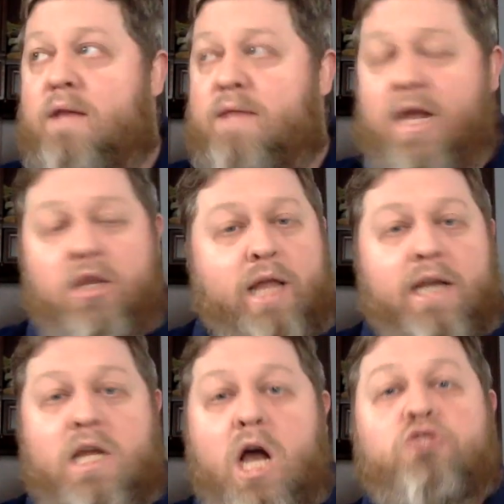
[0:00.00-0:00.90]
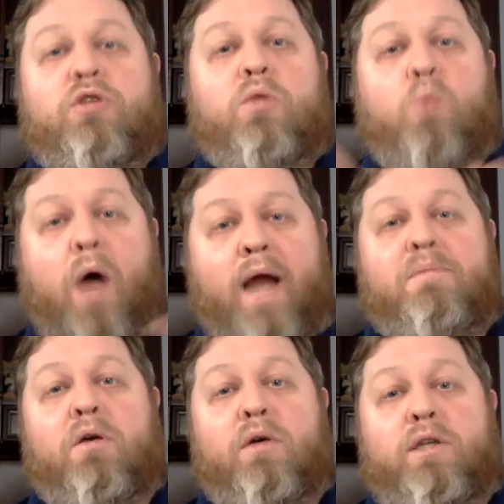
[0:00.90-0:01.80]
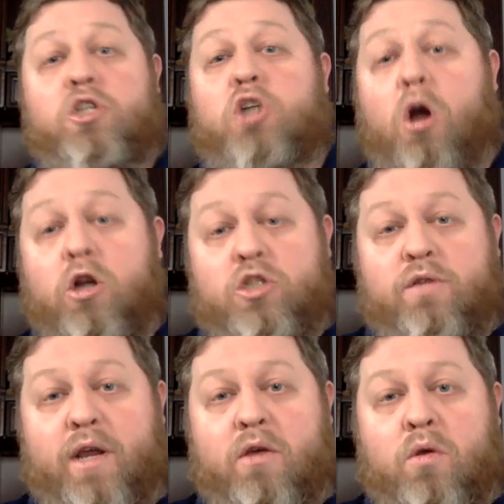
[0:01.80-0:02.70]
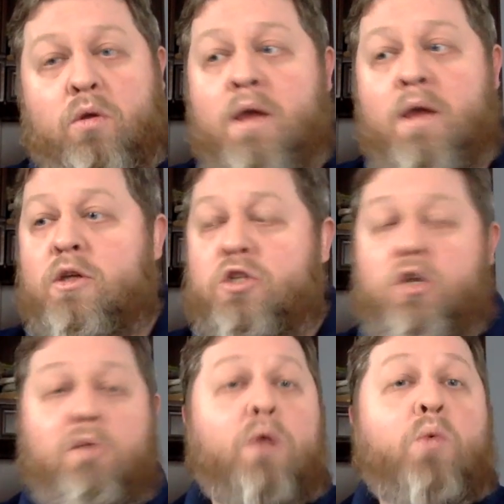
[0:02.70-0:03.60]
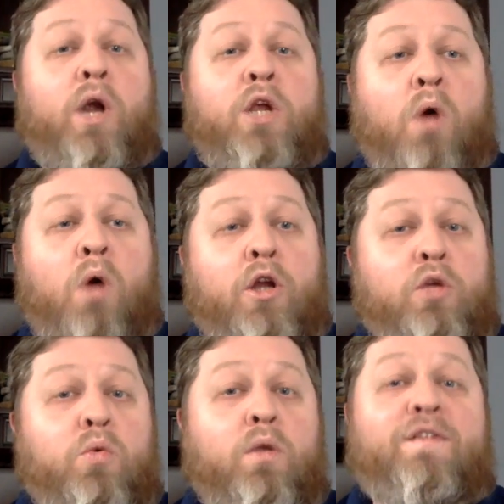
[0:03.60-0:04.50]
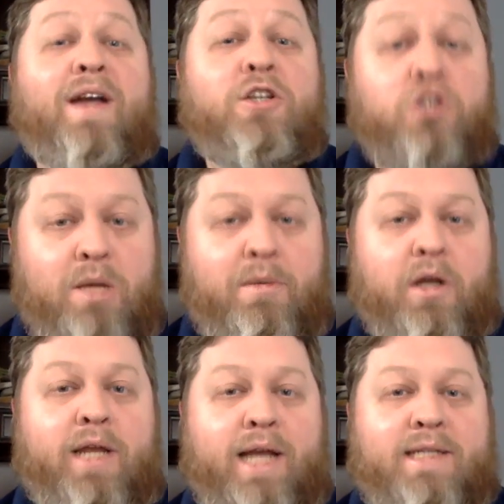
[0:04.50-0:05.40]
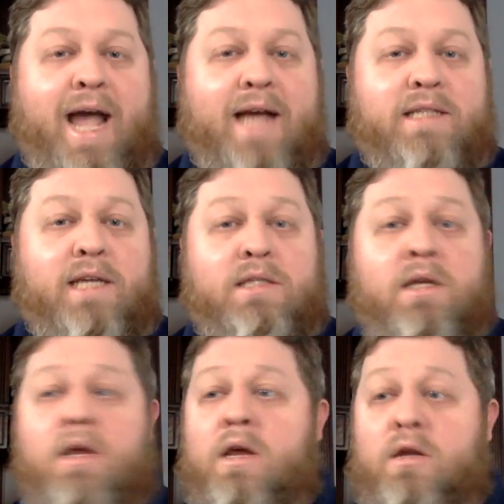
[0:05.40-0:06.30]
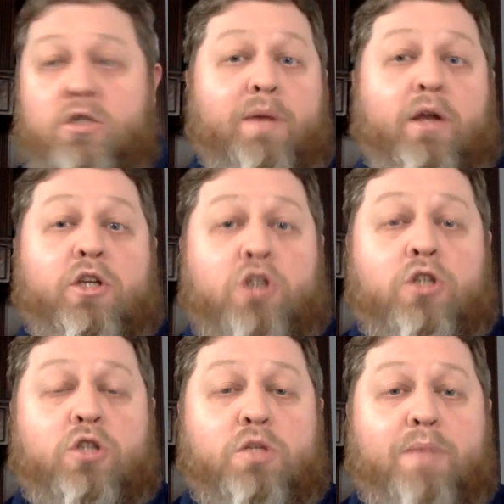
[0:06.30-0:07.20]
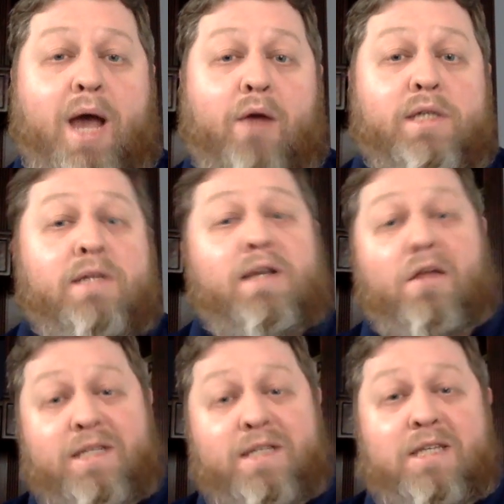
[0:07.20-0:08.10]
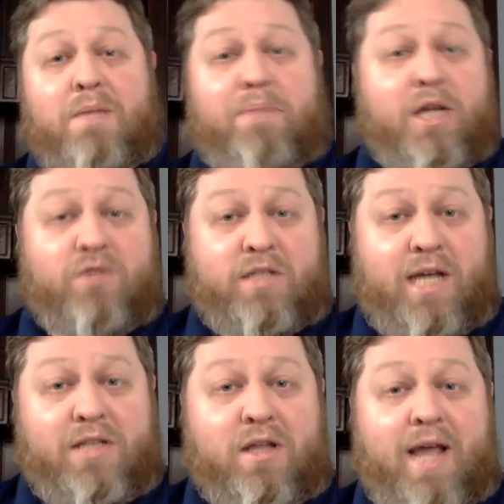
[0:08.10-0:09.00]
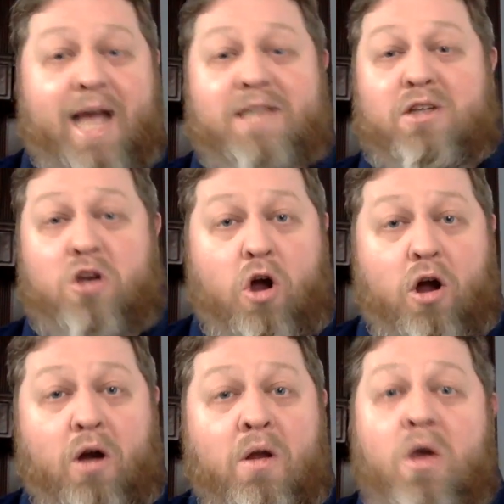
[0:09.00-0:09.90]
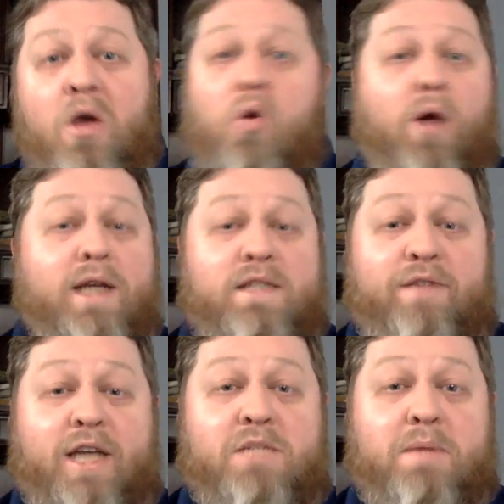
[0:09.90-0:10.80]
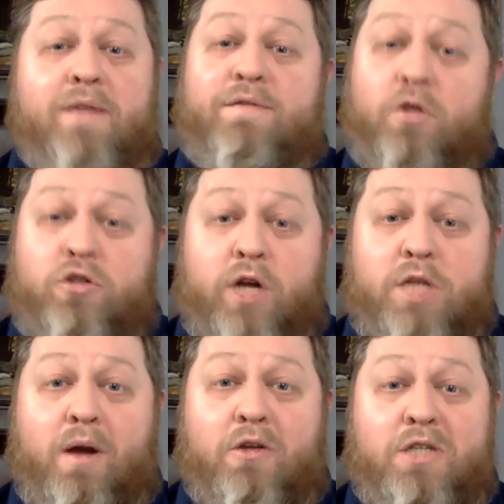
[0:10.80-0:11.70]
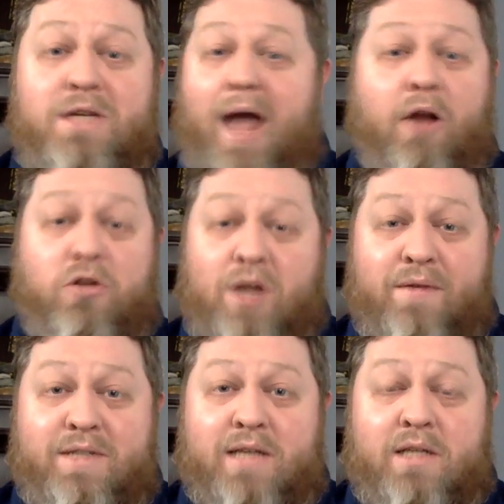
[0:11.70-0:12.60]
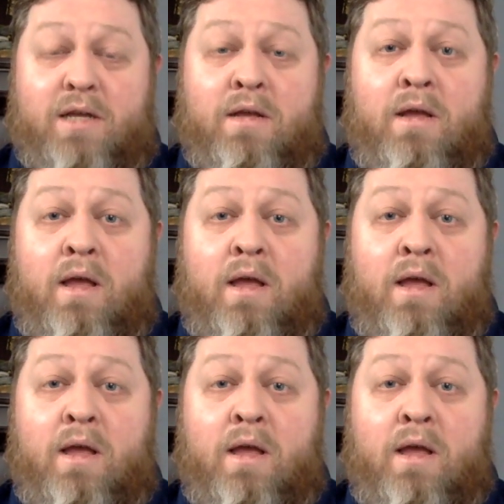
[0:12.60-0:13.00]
That countrywide ability to charge your vehicle so that no matter where you are, you will eventually be able to get to access to be able to charge those batteries. Now, this isn't a pitch for Tesla as a car or as an investment. In full transparency, I don't drive a Tesla.